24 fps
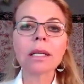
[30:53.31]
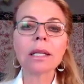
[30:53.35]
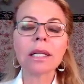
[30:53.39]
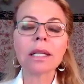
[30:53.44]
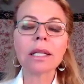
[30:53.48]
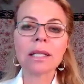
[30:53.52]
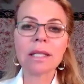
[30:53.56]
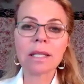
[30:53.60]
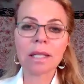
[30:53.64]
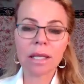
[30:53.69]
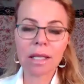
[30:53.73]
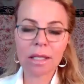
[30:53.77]

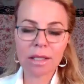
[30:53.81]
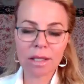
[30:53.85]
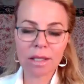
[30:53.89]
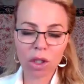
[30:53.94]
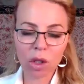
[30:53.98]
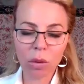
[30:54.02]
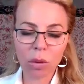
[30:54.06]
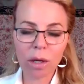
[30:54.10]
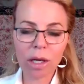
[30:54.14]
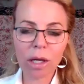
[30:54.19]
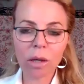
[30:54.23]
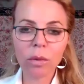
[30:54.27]
It's a
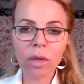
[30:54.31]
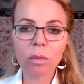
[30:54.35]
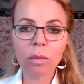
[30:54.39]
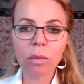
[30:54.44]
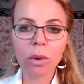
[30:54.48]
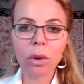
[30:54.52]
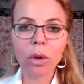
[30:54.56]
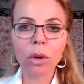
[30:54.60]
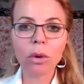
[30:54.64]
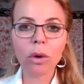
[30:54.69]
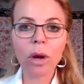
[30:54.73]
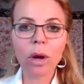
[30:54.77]
20-week
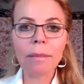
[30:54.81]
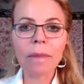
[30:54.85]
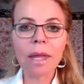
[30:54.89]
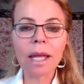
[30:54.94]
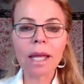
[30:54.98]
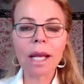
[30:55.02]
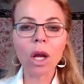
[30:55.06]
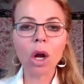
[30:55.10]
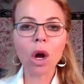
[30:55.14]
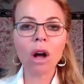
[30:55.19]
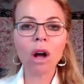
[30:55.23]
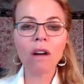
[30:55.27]
program that
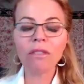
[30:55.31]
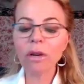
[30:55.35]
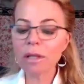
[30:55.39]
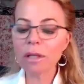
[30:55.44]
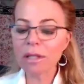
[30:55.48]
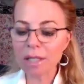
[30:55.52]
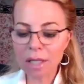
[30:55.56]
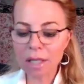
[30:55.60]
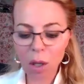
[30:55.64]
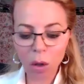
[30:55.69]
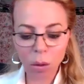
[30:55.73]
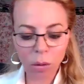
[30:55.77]
I offer.
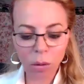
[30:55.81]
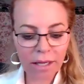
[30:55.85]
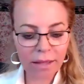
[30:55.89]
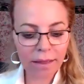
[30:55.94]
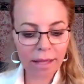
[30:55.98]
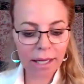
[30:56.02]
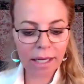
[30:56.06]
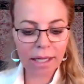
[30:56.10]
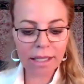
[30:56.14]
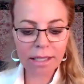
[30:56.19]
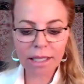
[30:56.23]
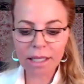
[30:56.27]
It's the only
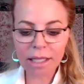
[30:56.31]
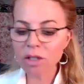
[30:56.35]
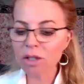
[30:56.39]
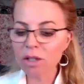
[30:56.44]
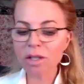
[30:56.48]
thing I teach.